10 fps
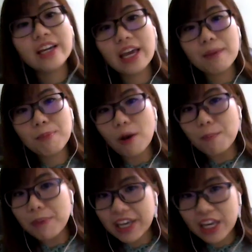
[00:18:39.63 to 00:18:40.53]
K-pop
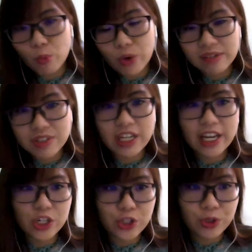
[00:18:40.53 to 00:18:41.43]
making waves in
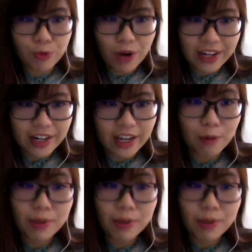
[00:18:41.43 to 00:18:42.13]
Asia right now,